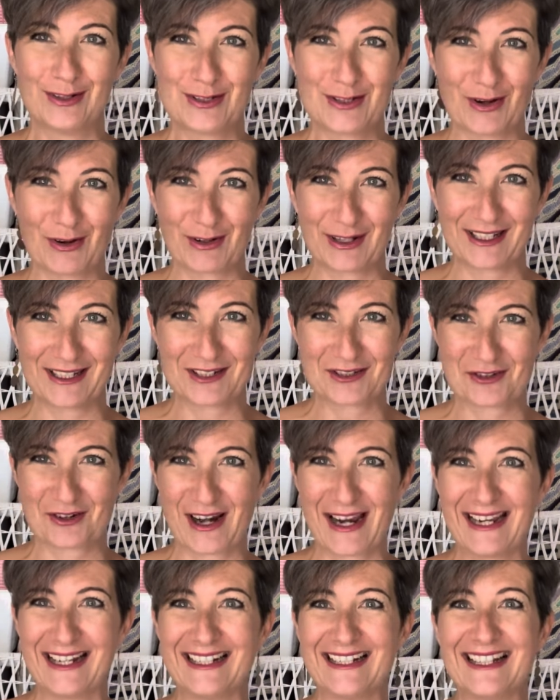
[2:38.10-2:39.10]
doggy
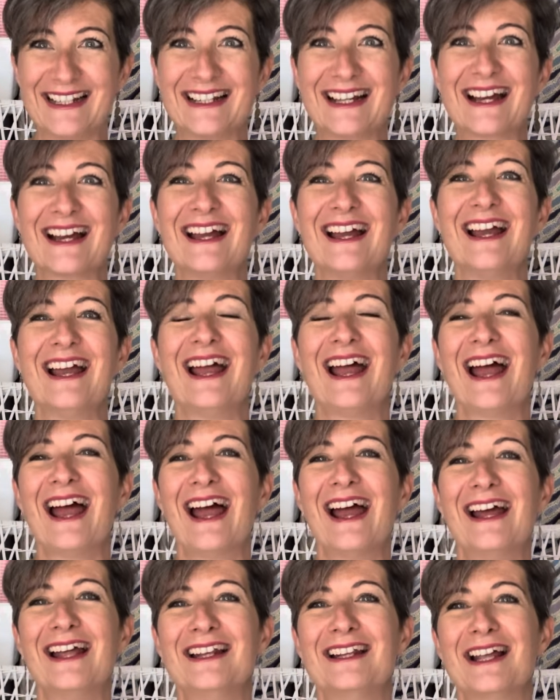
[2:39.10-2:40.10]
training
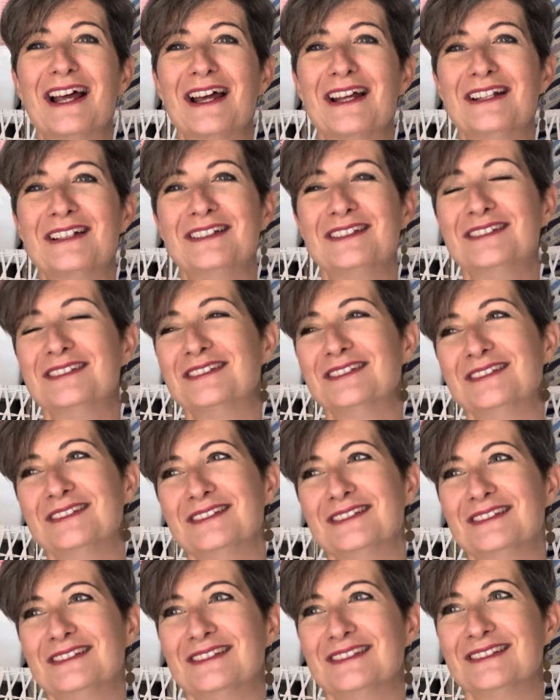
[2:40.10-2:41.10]
and
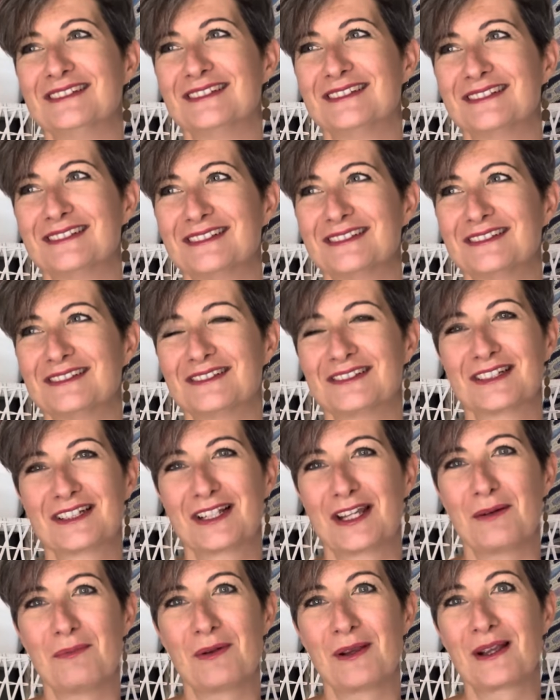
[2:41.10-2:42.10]
and
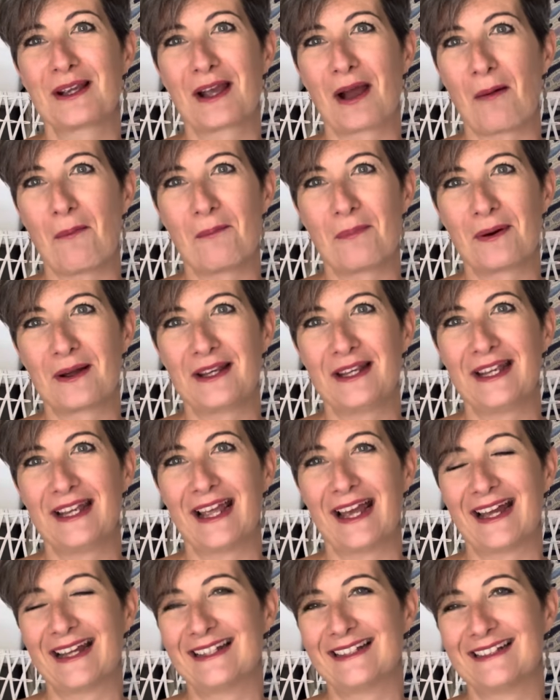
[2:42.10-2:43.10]
keeping company
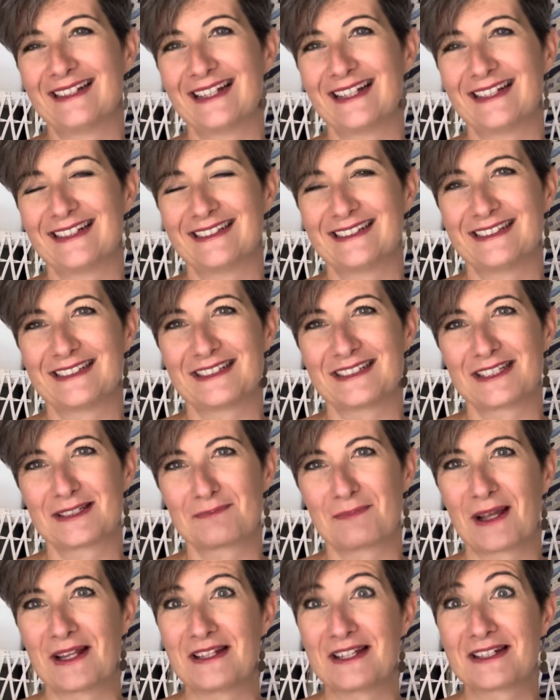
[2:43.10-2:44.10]
and and
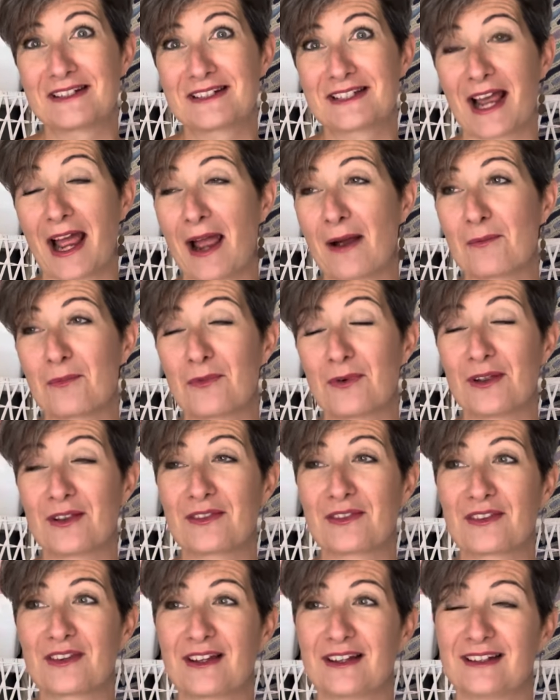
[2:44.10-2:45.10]
spending time with
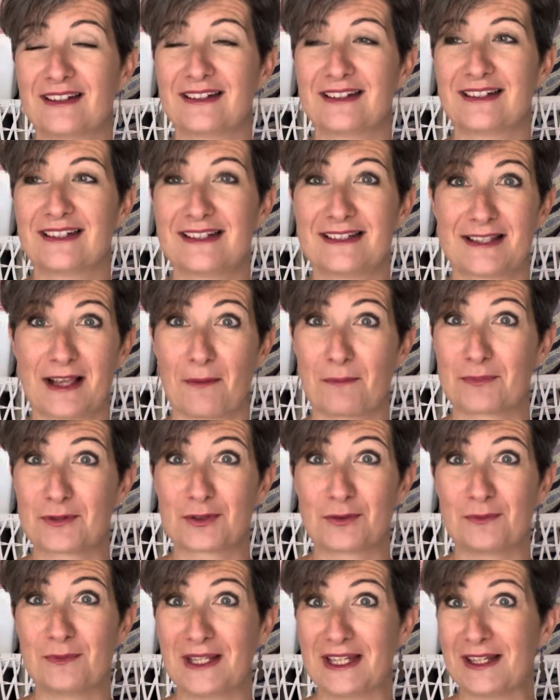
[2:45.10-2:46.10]
uh, is up
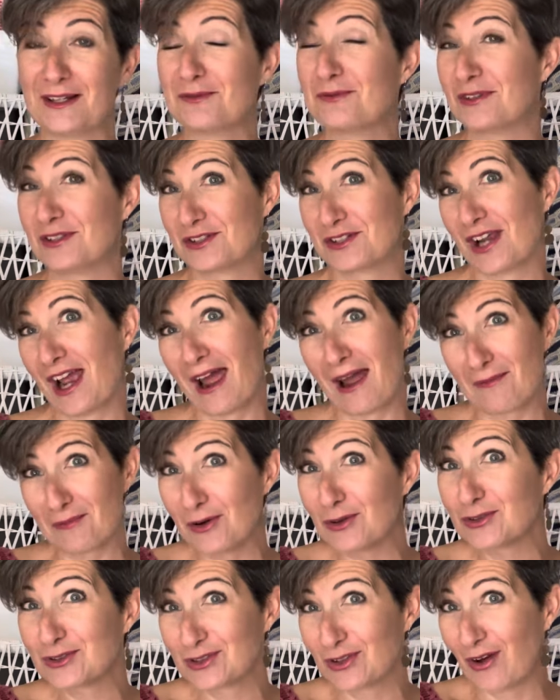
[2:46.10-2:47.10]
to me which i'm
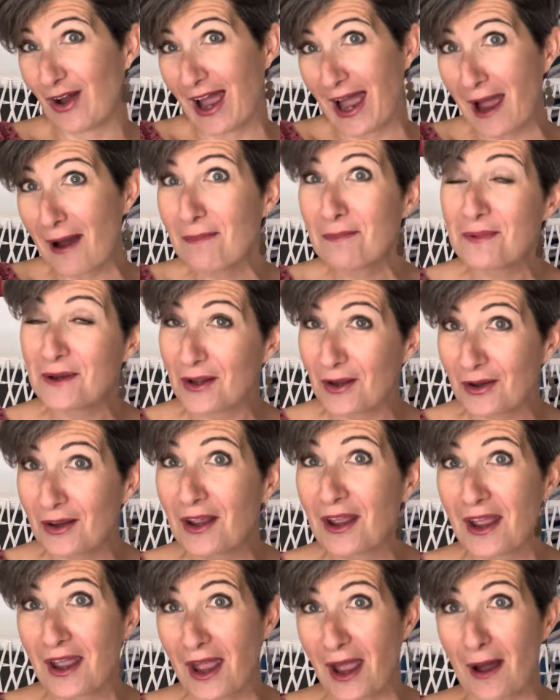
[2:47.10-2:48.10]
also happy
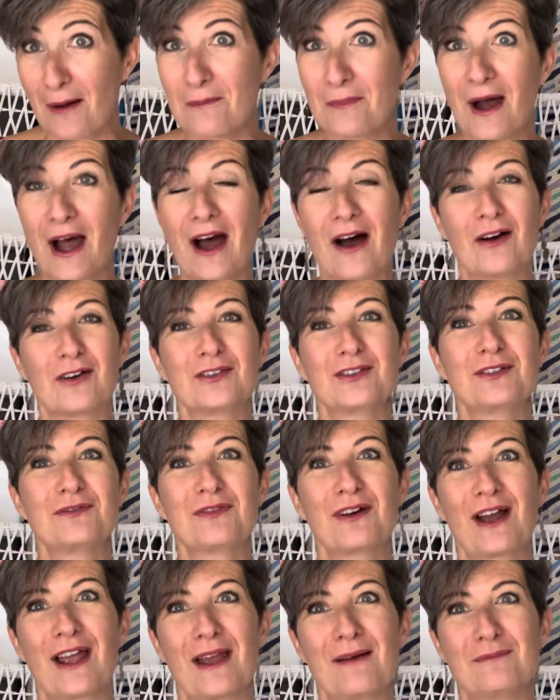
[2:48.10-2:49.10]
about if
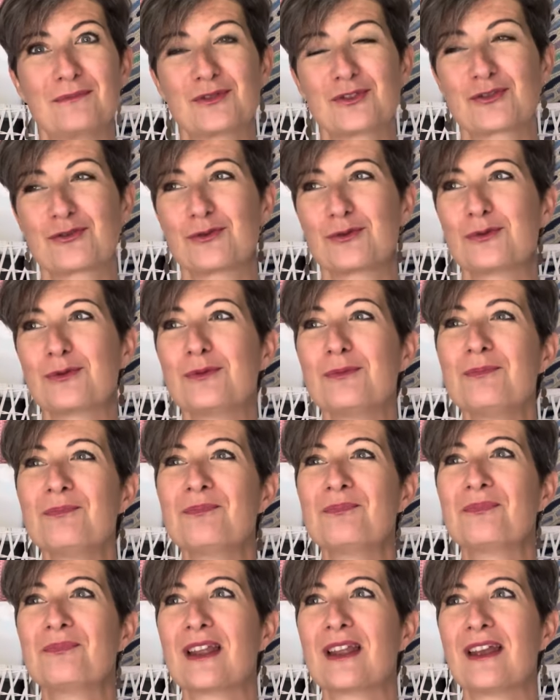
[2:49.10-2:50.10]
i am true
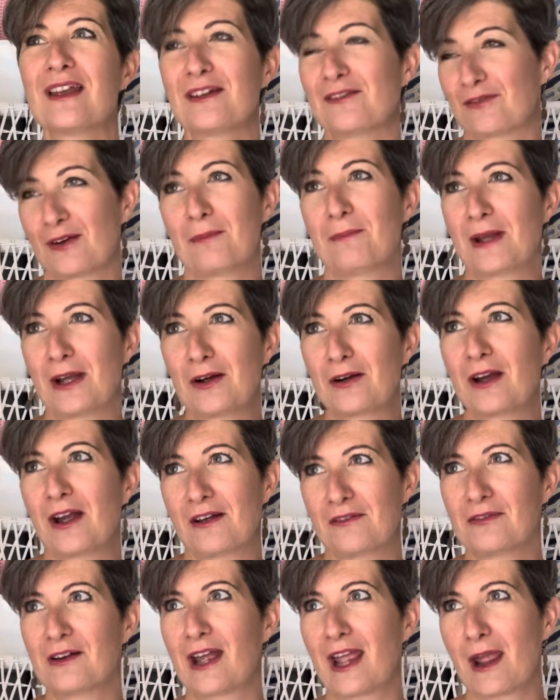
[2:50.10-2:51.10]
if i'm uh,
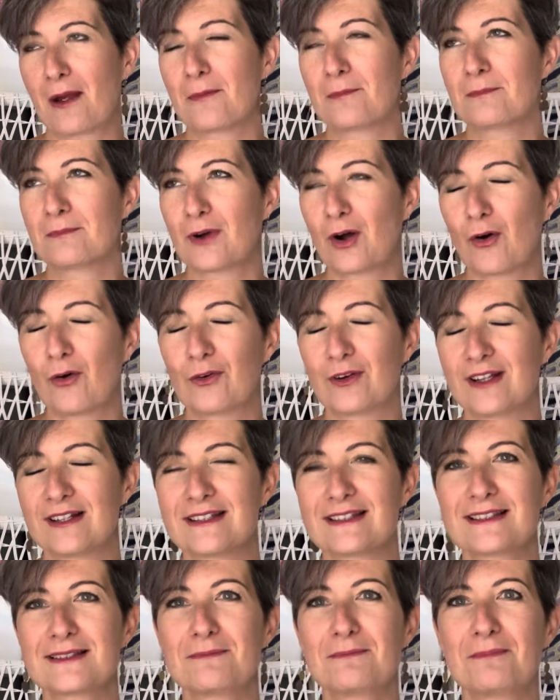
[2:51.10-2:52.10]
if i am
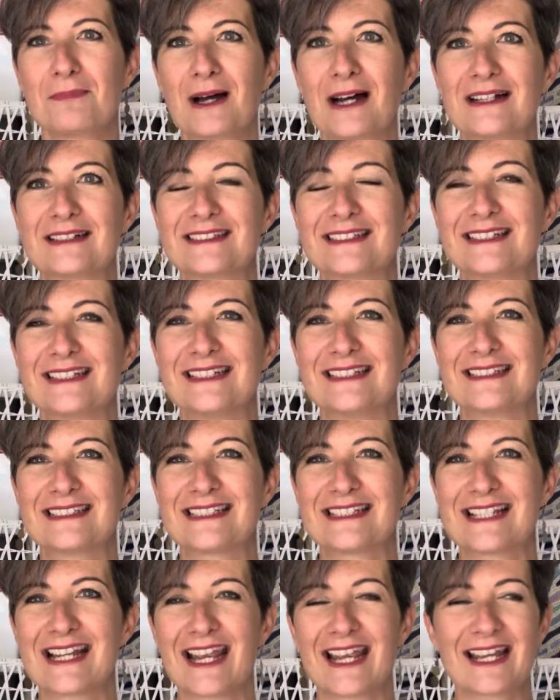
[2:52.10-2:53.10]
honest but it's
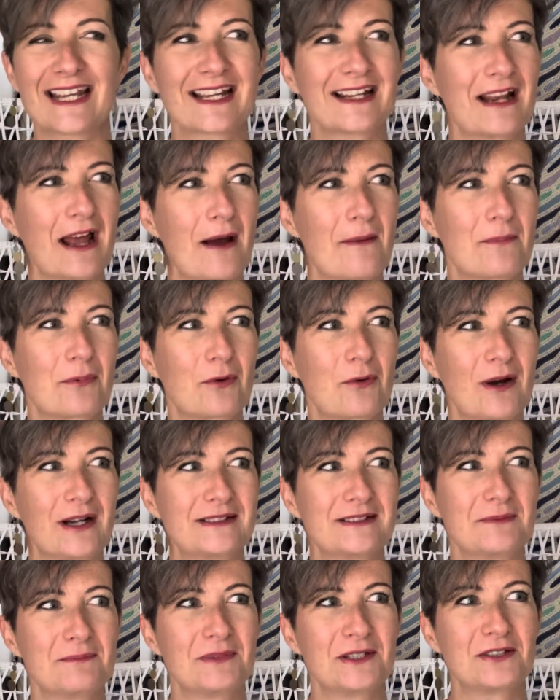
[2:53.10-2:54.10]
taken up
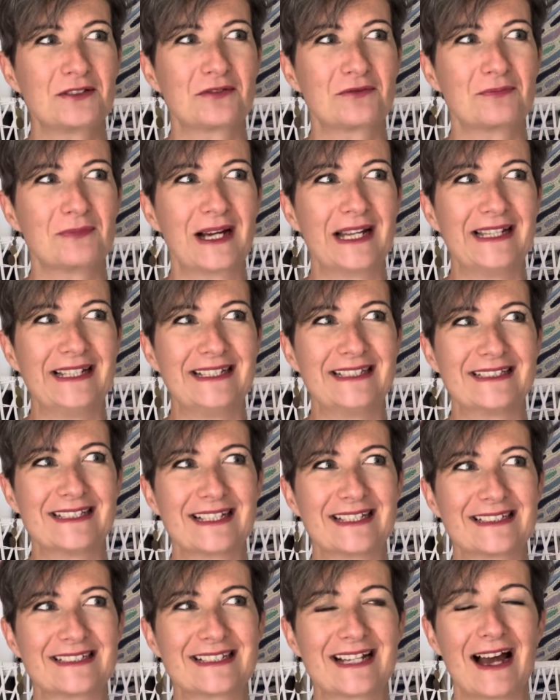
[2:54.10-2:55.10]
quite a bit of my
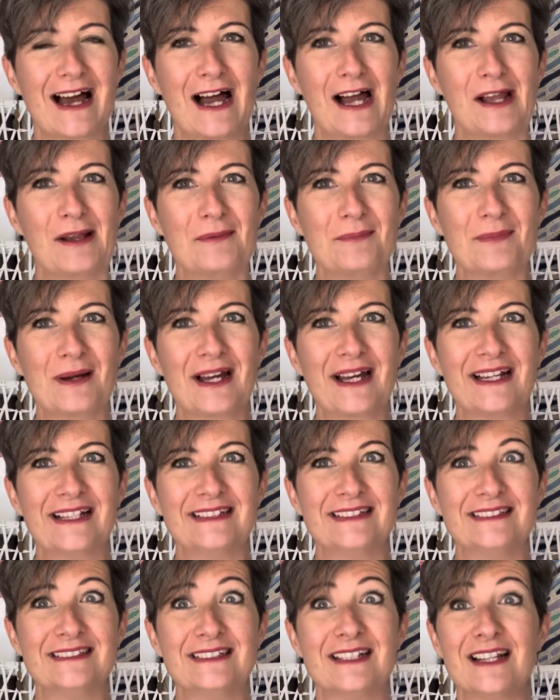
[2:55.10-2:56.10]
knitting time
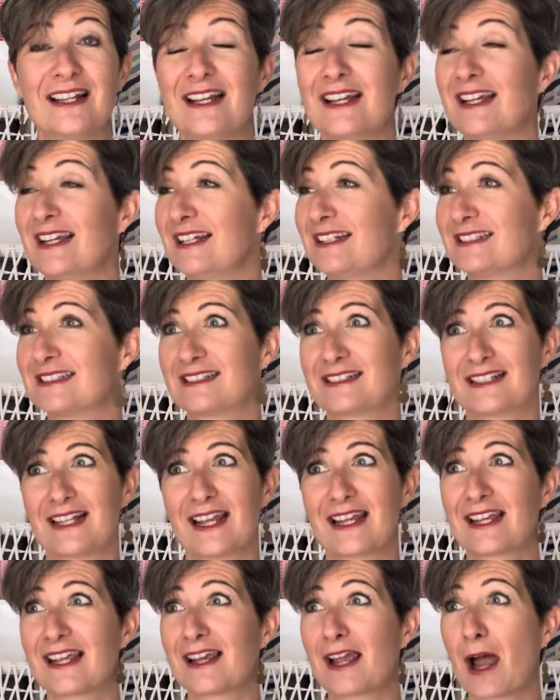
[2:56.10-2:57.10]
and it's
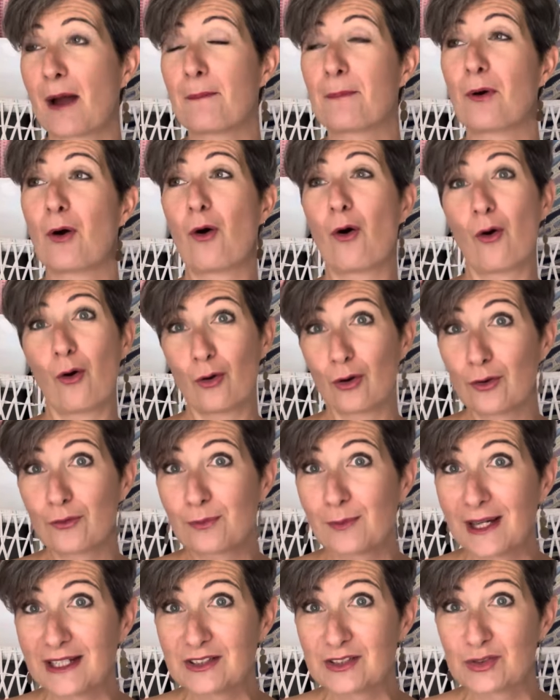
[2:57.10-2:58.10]
taking up all of
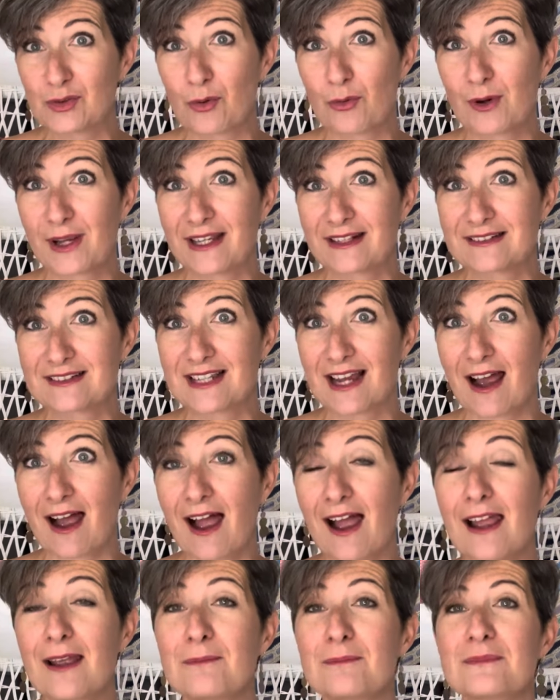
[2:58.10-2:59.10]
my sewing
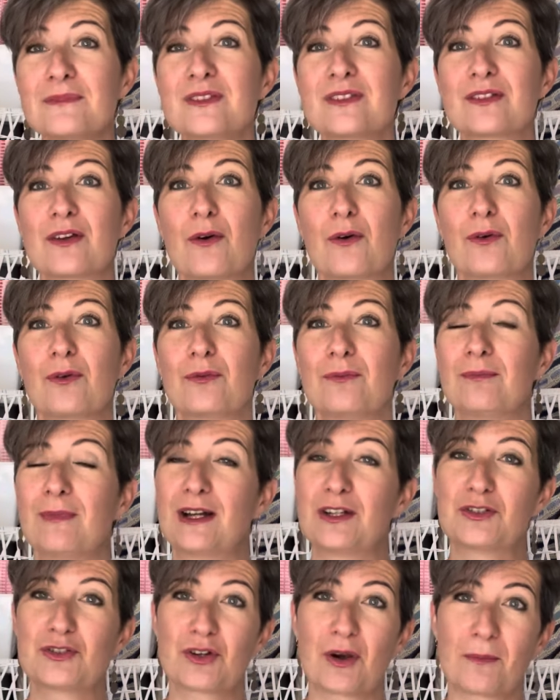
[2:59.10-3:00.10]
time, so
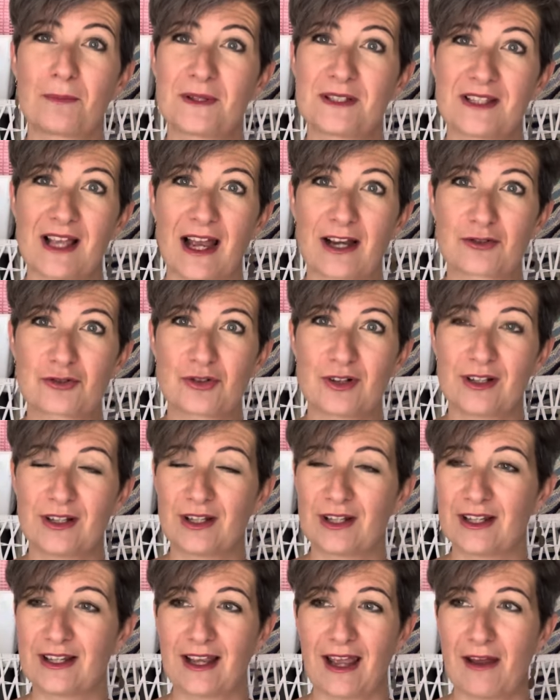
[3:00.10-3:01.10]
my shop is
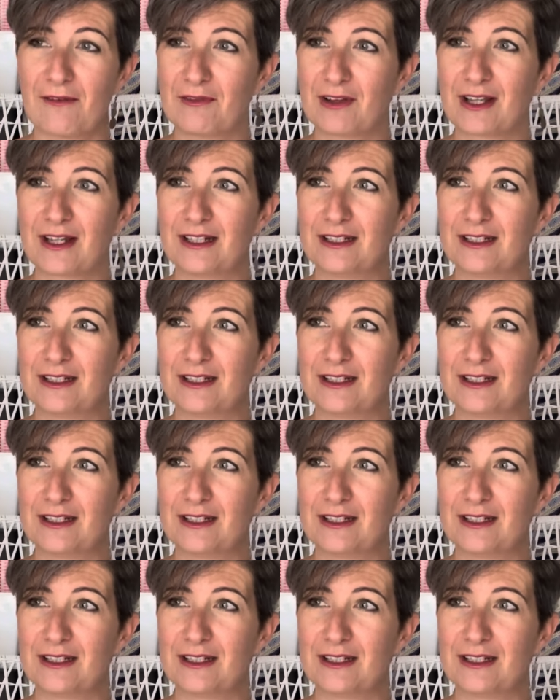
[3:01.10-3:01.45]
actually having a